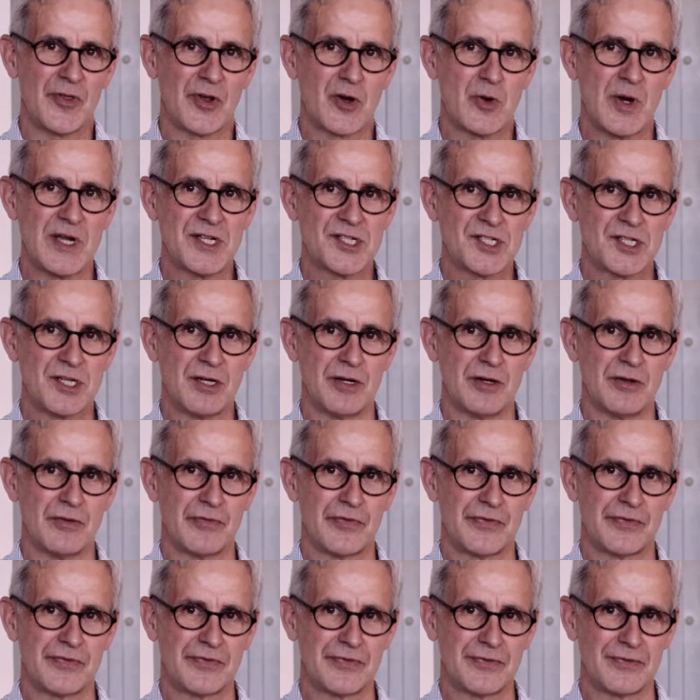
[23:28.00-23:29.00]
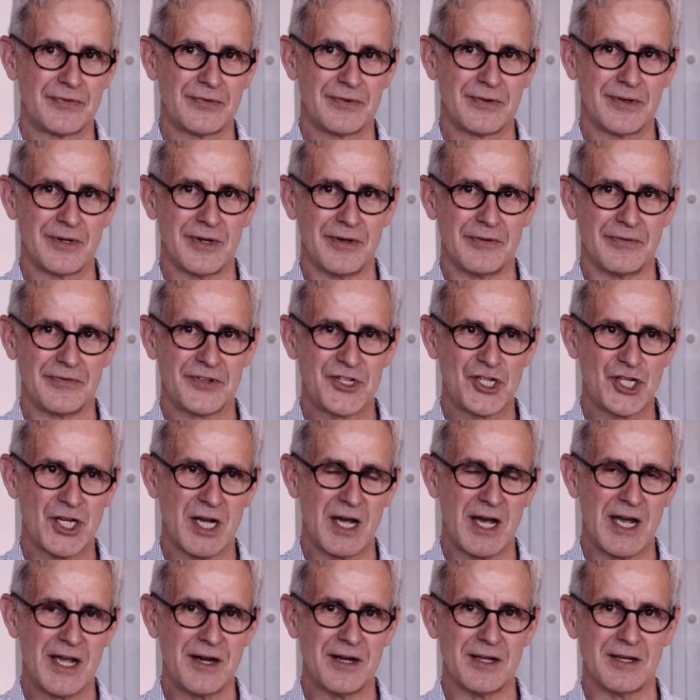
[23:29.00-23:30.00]
the question of
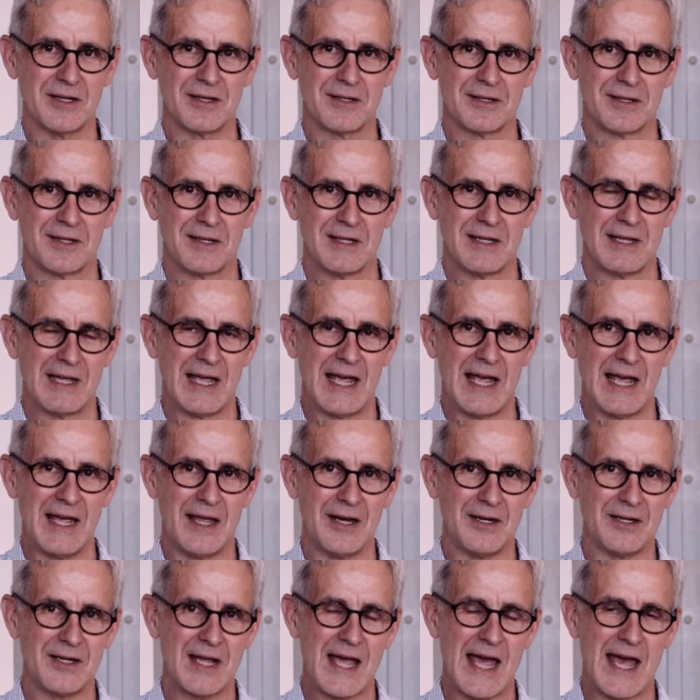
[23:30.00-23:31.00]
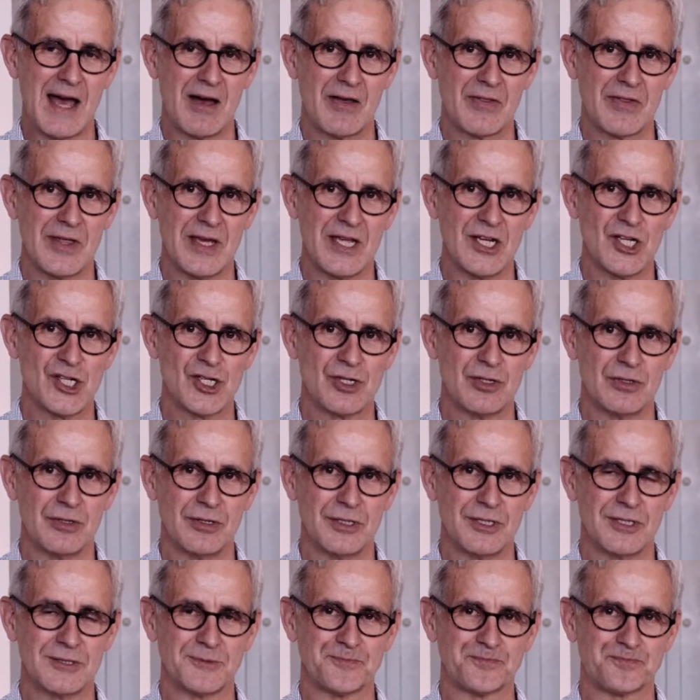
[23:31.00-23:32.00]
China and how they
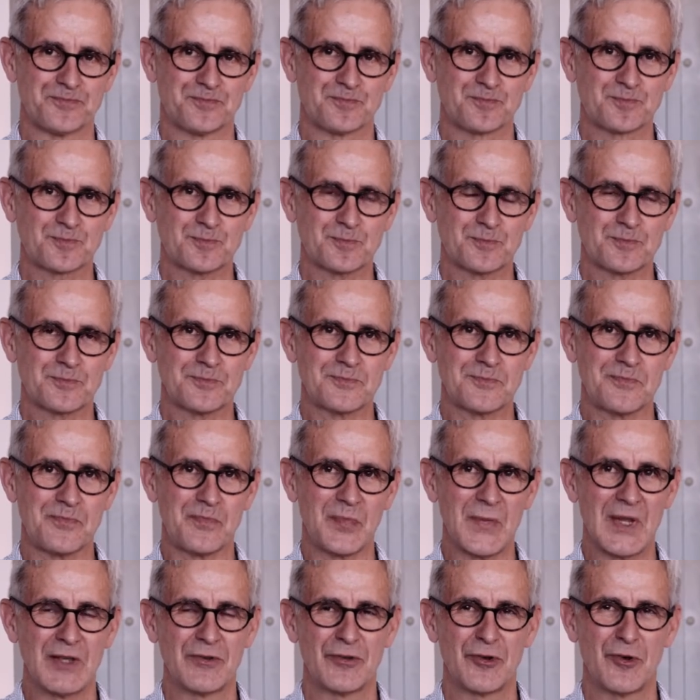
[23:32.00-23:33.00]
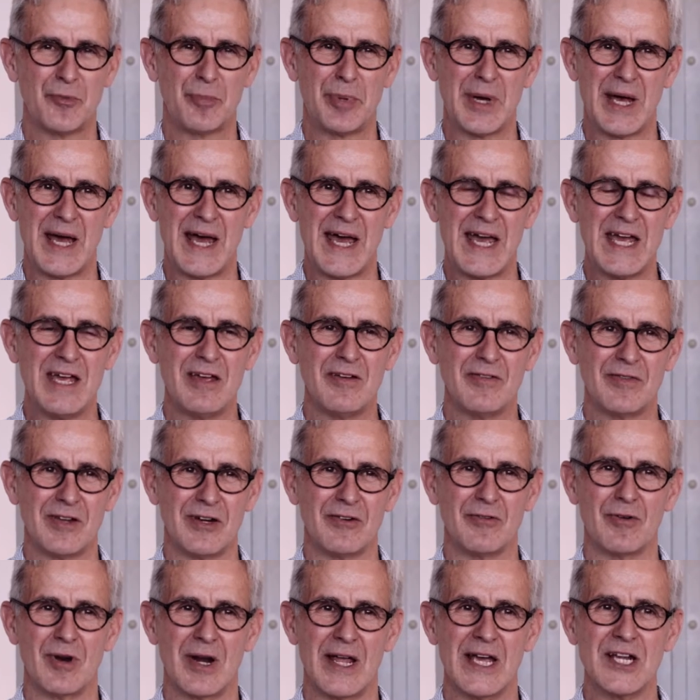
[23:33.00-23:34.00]
should behave
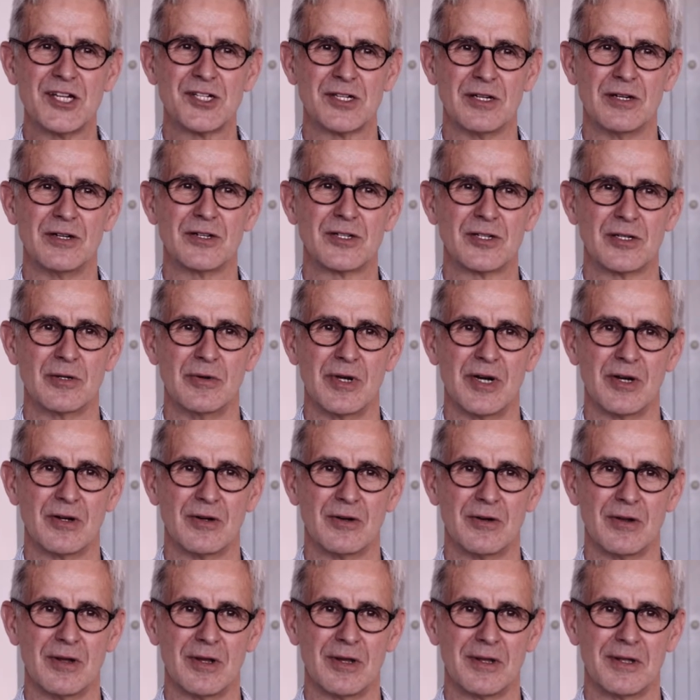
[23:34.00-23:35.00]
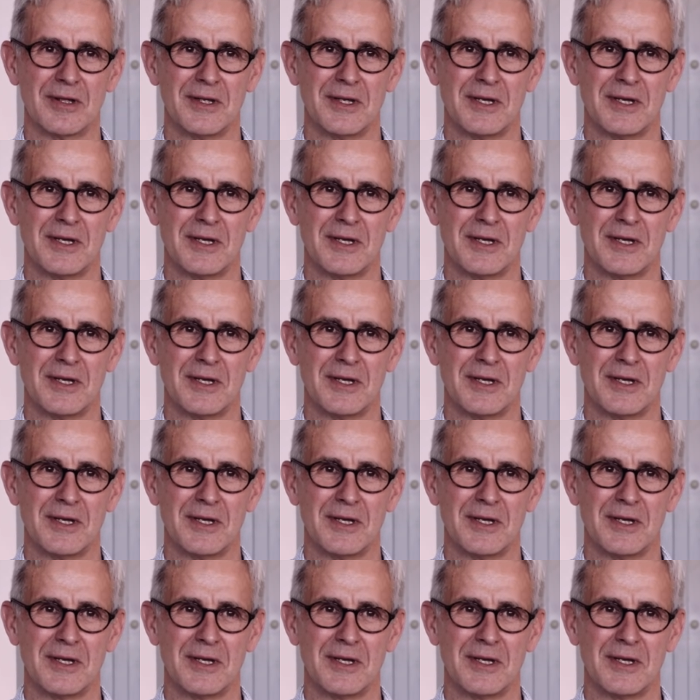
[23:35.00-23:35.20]
in relation to it all